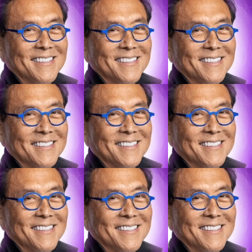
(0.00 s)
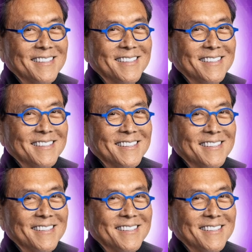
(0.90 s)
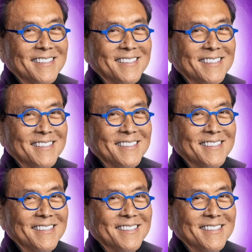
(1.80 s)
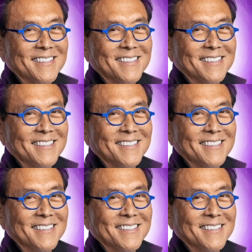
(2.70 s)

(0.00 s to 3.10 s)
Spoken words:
(no one is talking)